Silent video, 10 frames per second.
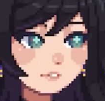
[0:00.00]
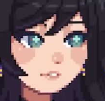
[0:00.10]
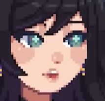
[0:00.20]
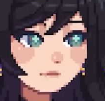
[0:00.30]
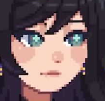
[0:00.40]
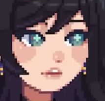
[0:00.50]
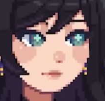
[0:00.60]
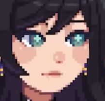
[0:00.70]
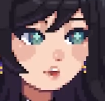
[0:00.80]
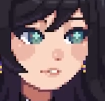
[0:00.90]
So that's
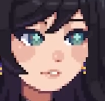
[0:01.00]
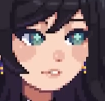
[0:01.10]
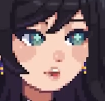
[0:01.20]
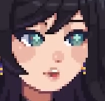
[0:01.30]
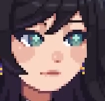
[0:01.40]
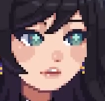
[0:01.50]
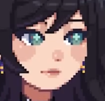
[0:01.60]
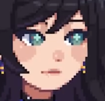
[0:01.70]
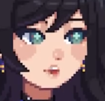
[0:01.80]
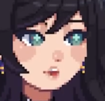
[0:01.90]
why I like this team
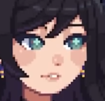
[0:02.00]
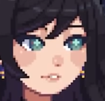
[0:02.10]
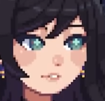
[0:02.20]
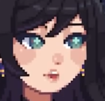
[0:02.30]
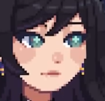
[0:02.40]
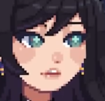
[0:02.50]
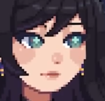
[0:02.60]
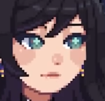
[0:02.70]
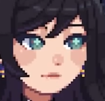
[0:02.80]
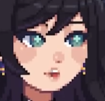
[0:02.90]
comp personally. And I
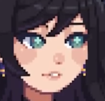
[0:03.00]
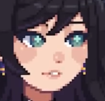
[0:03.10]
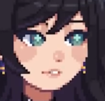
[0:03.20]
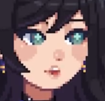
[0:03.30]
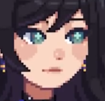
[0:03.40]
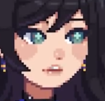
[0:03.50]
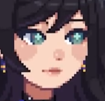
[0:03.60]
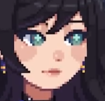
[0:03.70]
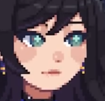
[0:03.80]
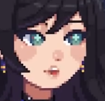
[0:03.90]
know we are quite
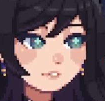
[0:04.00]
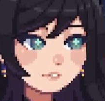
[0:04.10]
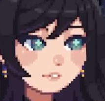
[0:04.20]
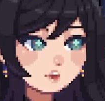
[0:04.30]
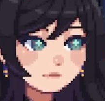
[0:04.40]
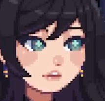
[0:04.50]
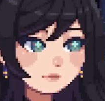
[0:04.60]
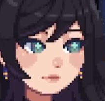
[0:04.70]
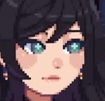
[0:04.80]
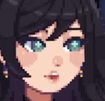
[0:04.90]
limited
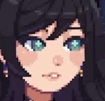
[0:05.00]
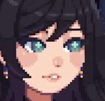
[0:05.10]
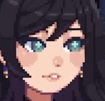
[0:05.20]
on,